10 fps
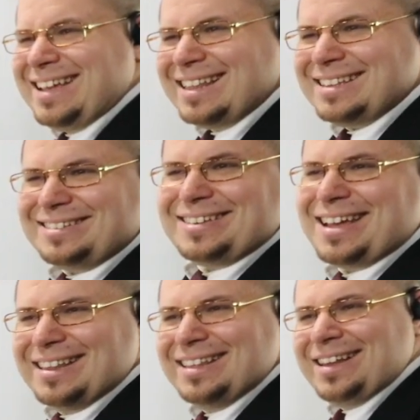this is again
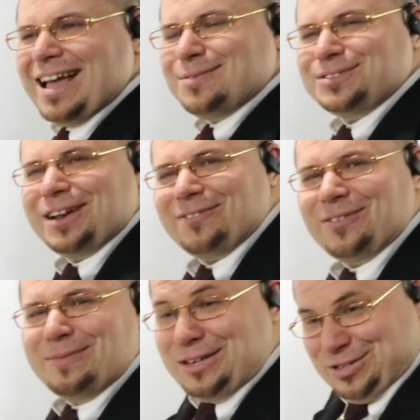a little abstract for
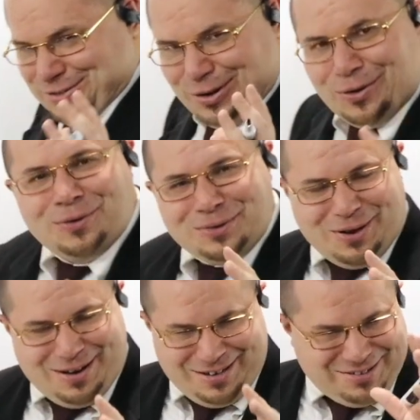me, just hold
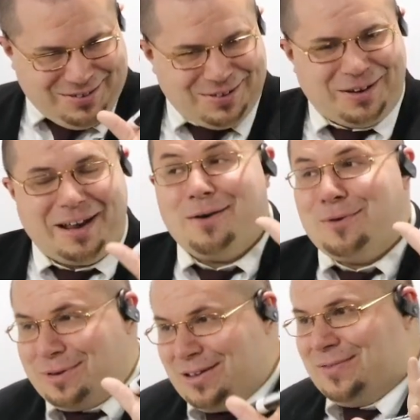on. I
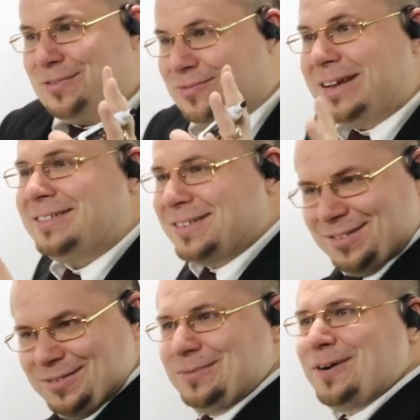will give you reasons
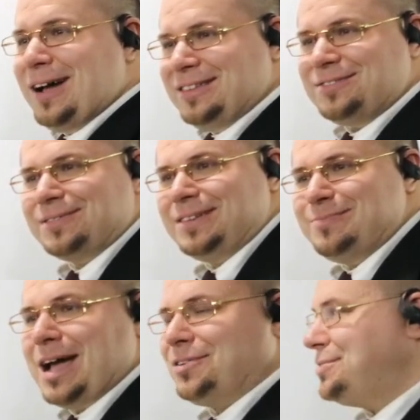to why this really
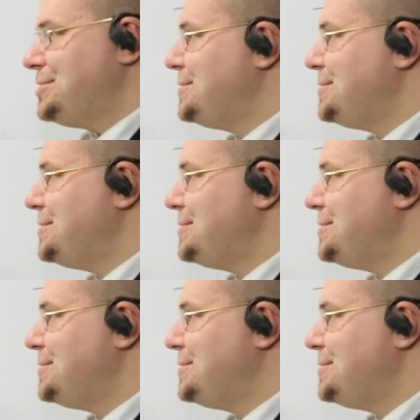matters.